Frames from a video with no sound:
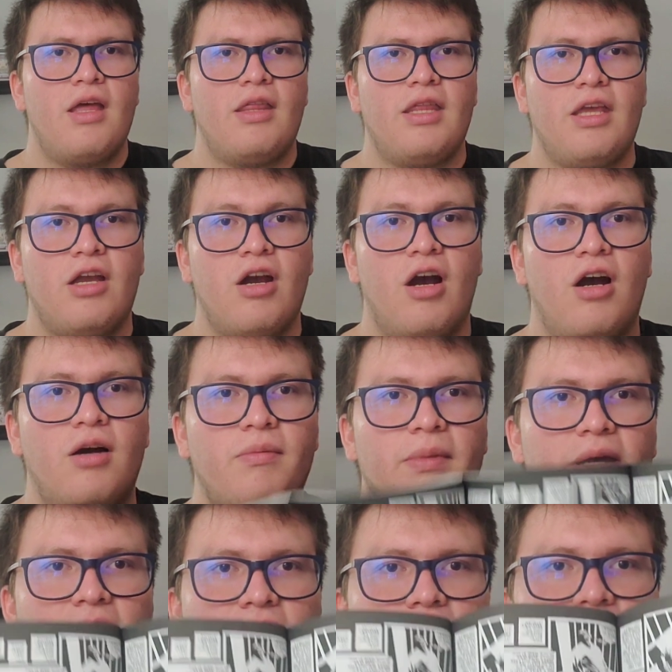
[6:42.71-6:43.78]
the
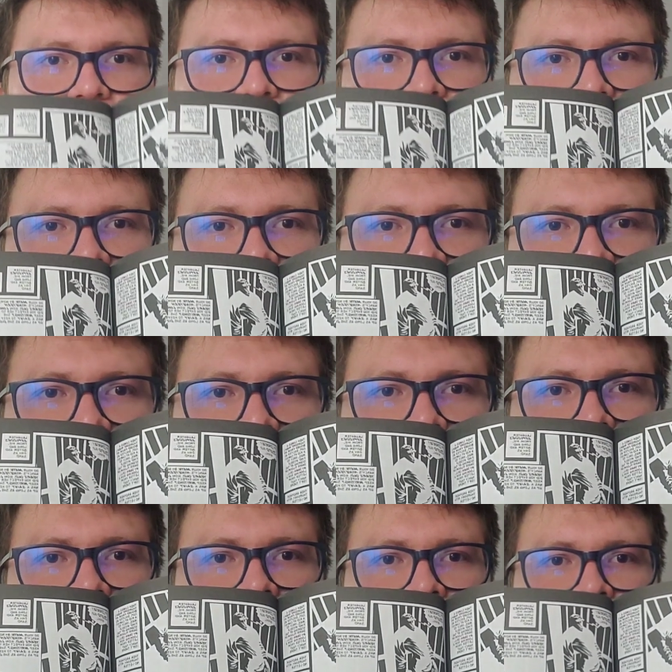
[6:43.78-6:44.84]
comics are actually in
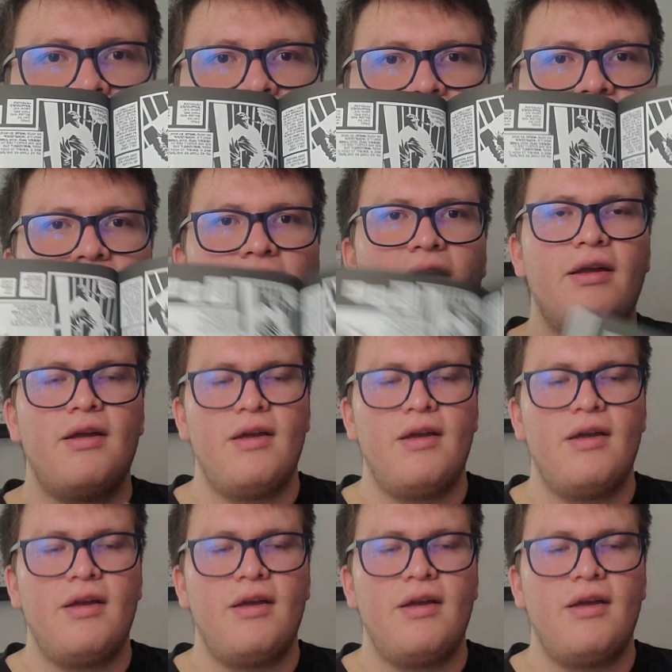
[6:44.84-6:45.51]
black and white,